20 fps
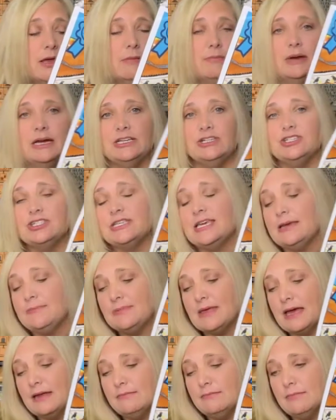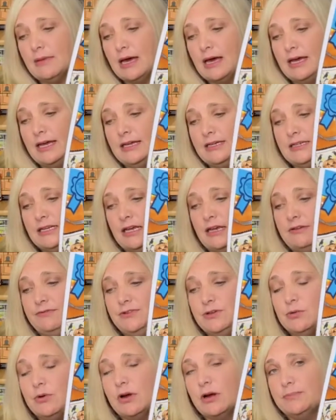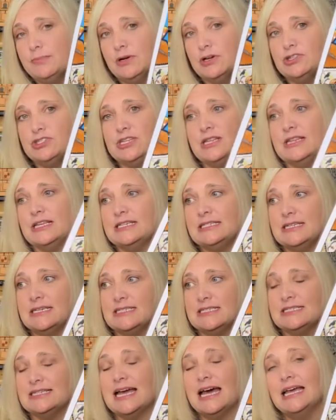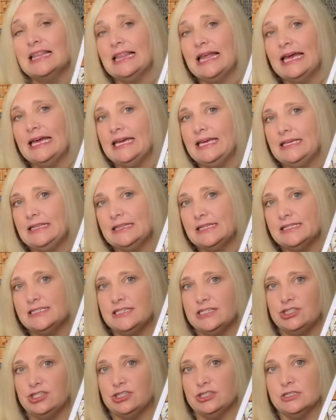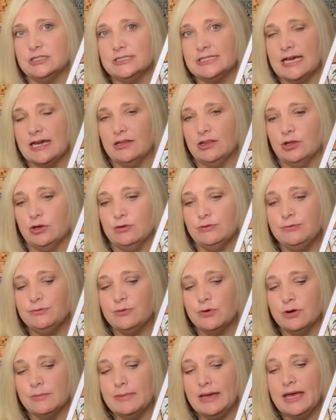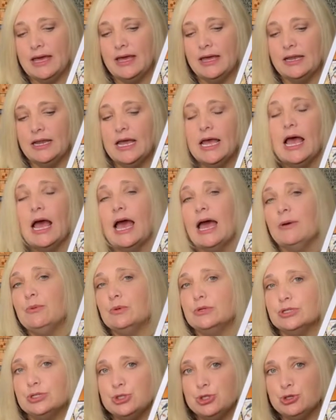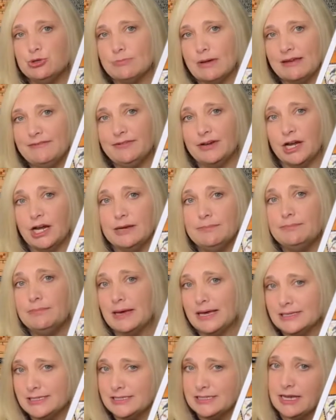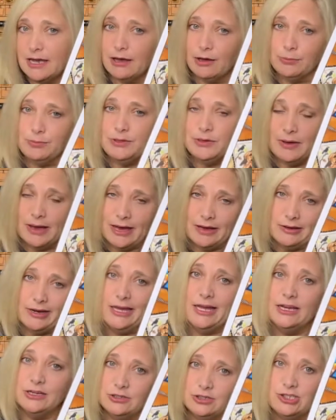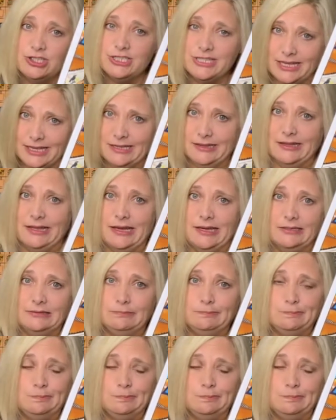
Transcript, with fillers: But just keep that in mind. If you are a person that does not like the digital download format, I will do my very best to help you out. I understand that.